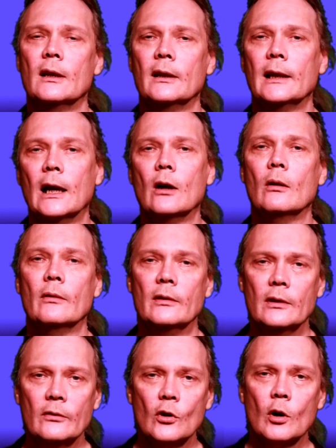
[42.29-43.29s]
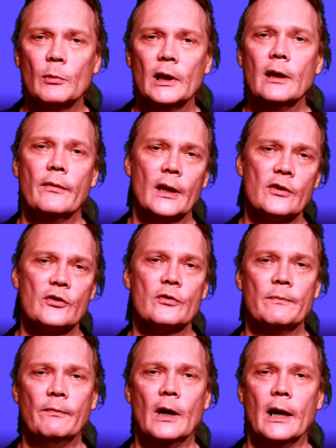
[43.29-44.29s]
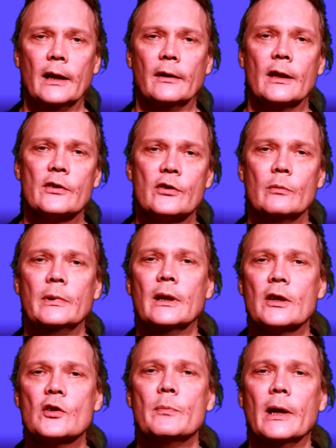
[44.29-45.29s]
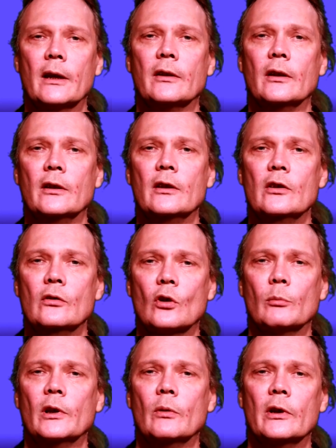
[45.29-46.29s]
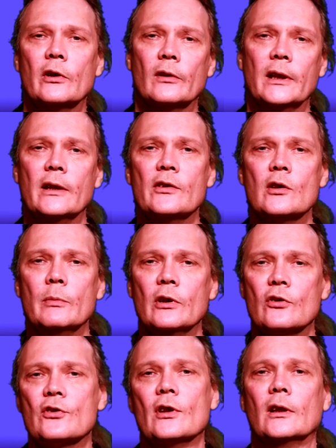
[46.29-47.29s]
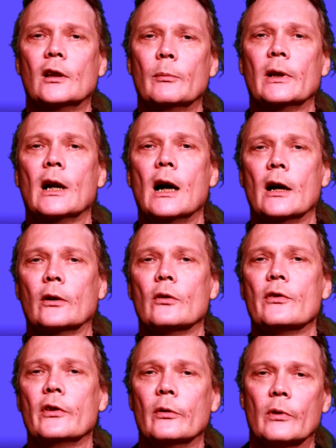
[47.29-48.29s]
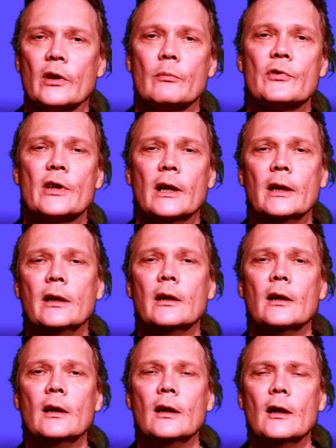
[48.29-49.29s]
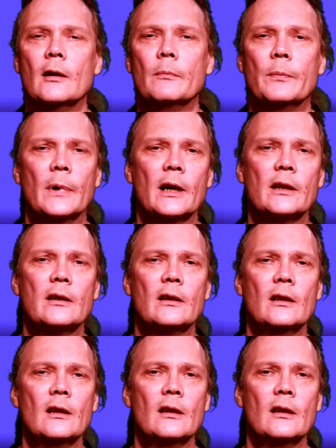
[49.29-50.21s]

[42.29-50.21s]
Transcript: now normally that's fine that's to be expected you normally want your leads to be just a little bit hotter than the rhythm side but